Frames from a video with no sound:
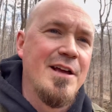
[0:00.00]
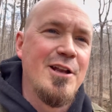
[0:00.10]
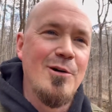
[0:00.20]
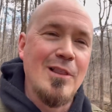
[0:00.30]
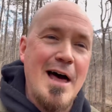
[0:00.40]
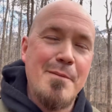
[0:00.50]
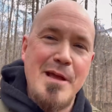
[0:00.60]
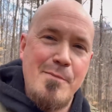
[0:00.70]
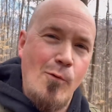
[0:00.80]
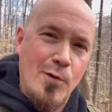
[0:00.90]
You know, a lot of
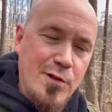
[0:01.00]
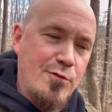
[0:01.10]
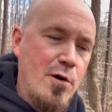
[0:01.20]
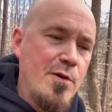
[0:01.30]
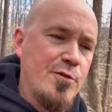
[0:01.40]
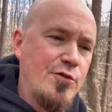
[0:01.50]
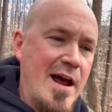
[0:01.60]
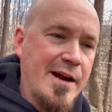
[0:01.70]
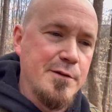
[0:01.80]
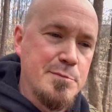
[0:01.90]
people want to throw their
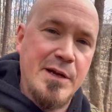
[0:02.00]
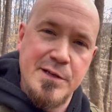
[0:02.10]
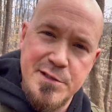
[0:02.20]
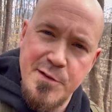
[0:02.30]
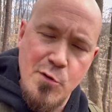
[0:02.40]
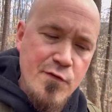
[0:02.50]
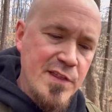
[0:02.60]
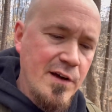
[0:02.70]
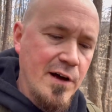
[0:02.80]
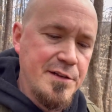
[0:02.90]
trackers because of the movie
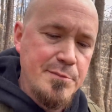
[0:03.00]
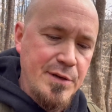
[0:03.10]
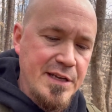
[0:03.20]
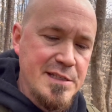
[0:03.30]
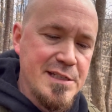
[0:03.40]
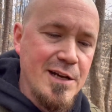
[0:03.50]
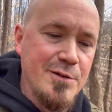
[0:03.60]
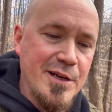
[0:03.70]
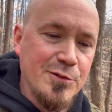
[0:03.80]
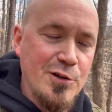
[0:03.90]
The Hunted, Benicio
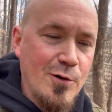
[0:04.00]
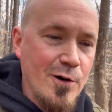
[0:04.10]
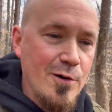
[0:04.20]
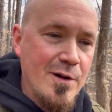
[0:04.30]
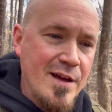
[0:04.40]
del Toro